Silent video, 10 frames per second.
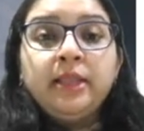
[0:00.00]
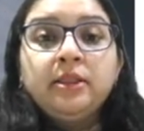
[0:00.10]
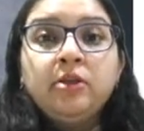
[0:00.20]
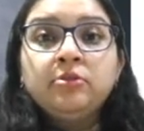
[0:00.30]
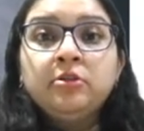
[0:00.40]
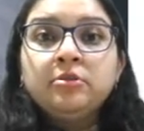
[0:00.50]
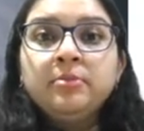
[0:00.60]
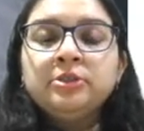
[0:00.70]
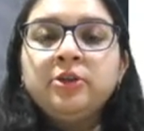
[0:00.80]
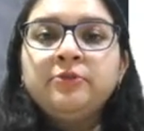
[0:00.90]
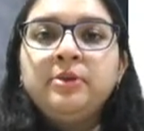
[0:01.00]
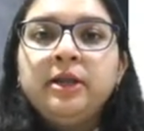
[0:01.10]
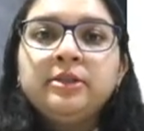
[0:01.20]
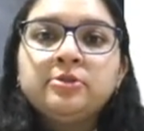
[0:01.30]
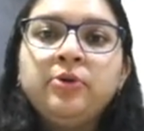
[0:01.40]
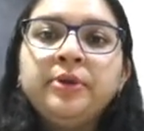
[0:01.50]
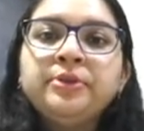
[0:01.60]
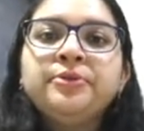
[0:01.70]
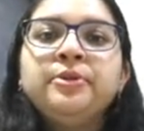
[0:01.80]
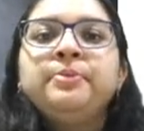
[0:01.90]
and now this much of blood is going
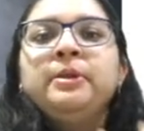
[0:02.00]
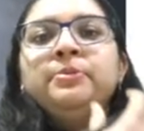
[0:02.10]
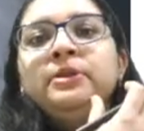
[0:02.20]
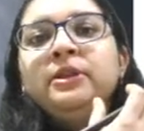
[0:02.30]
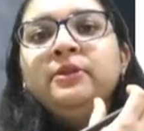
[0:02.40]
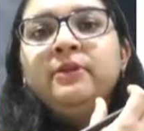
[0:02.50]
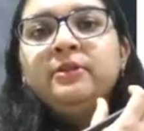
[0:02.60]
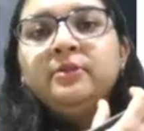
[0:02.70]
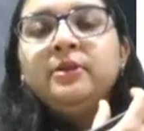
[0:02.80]
through the pulmonary ves